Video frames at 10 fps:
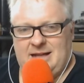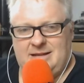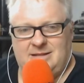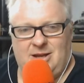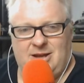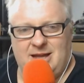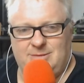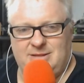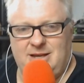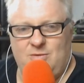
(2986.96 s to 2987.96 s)
So
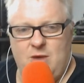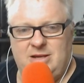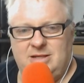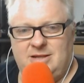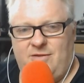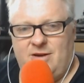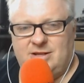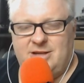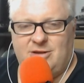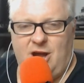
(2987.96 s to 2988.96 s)
customers can register
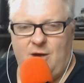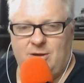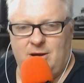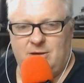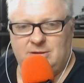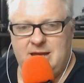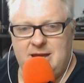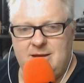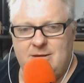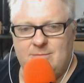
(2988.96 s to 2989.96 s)
Foxtel GO on
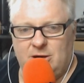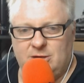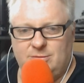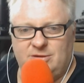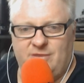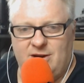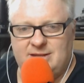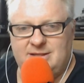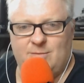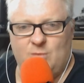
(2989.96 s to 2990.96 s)
multiple
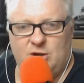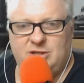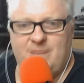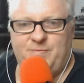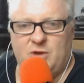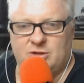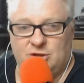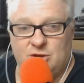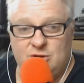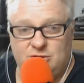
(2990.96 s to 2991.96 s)
devices and watch it on
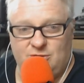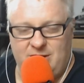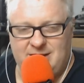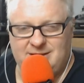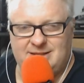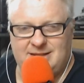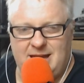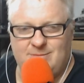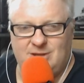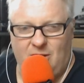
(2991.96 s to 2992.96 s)
two screens at the
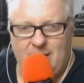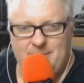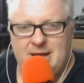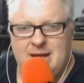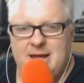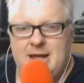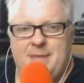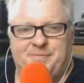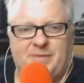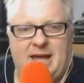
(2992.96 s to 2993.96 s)
same time.
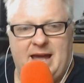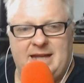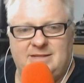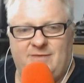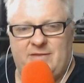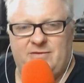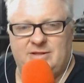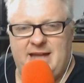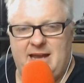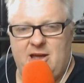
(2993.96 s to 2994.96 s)
It's available for
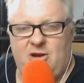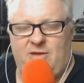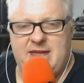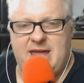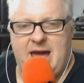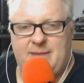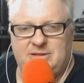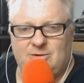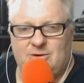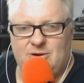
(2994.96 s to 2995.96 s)
download on the App
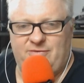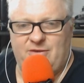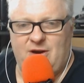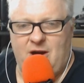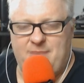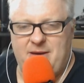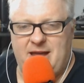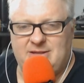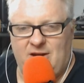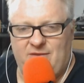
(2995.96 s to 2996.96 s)
Store for
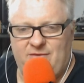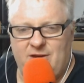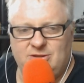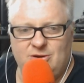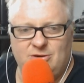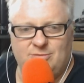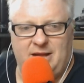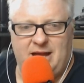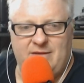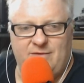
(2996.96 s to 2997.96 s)
iPads, iPhones, Google
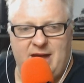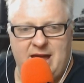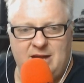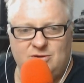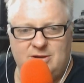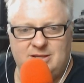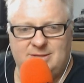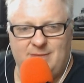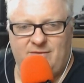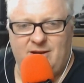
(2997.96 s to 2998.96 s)
Play for Android
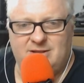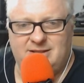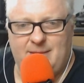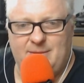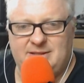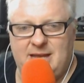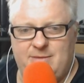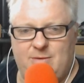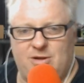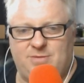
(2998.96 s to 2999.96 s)
smartphones, tablets can
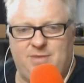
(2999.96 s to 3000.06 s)
be watched